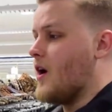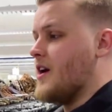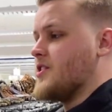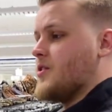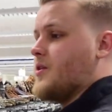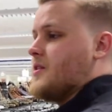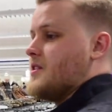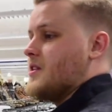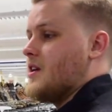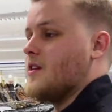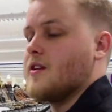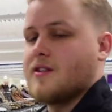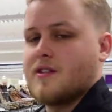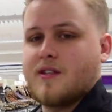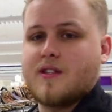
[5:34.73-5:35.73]
As you can see,
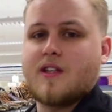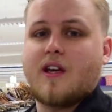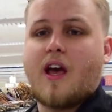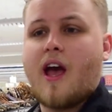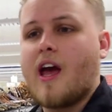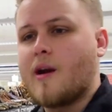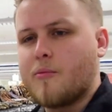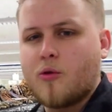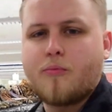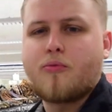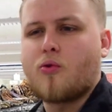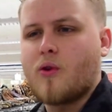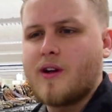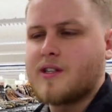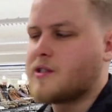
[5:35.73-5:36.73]
this is the animal
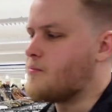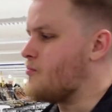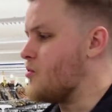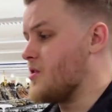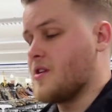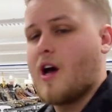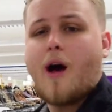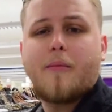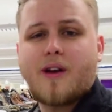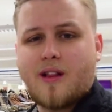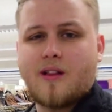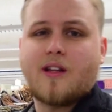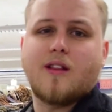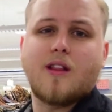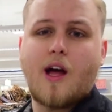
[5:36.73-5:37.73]
print,
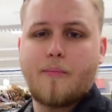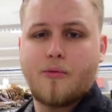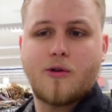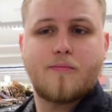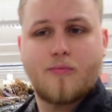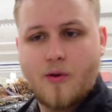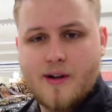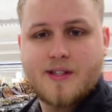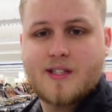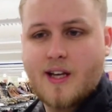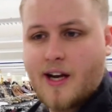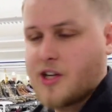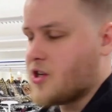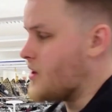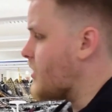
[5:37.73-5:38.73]
predominantly leopard print
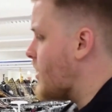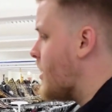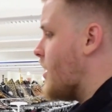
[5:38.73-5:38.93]
section.